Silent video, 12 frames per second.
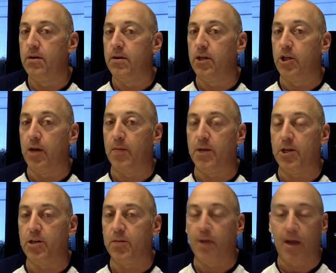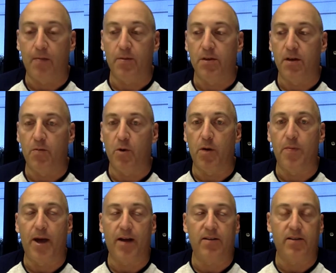the championship games, and we'll come
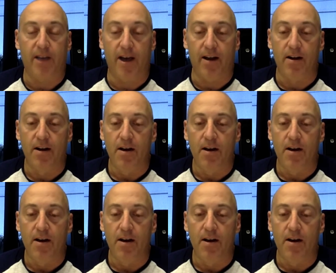back to that.